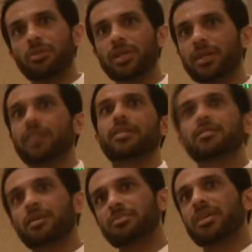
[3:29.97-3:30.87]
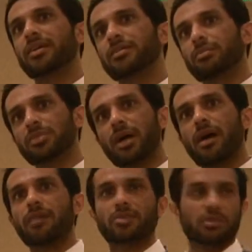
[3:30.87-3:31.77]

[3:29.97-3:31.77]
week, and then some take some time.